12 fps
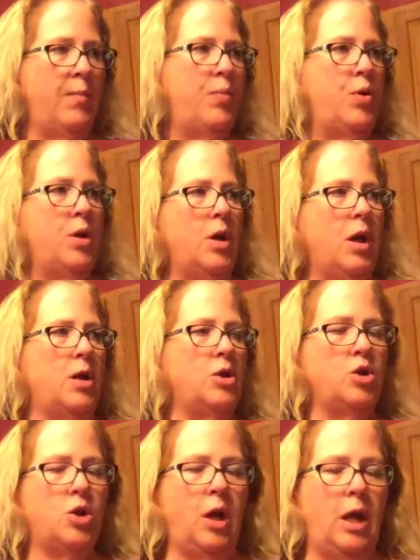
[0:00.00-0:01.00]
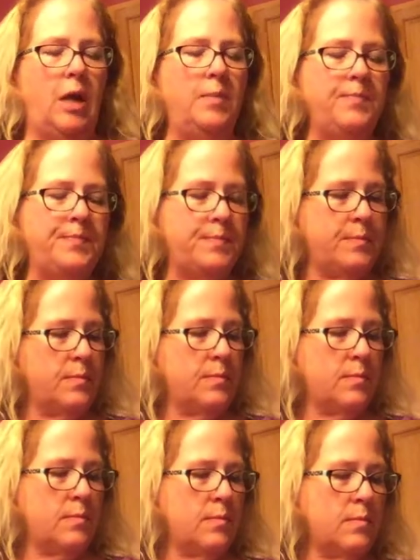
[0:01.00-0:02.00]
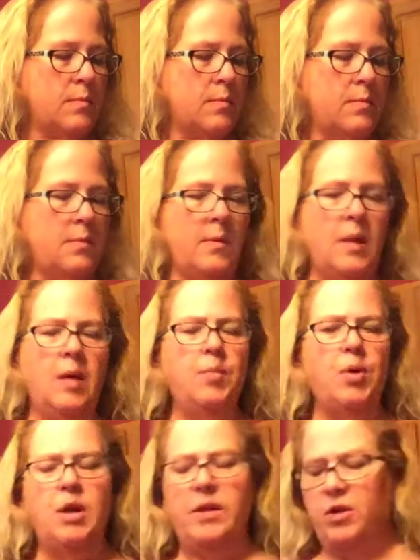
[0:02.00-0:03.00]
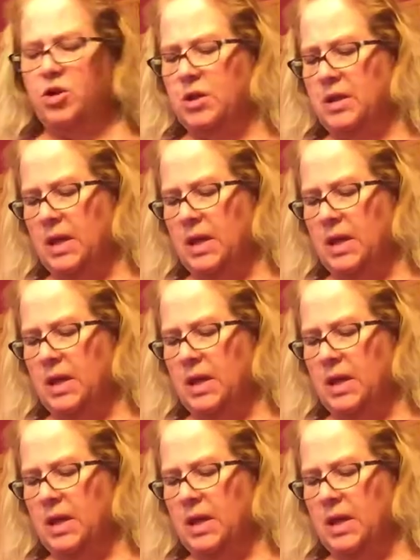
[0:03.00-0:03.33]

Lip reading: put it on a tray and put it in there just in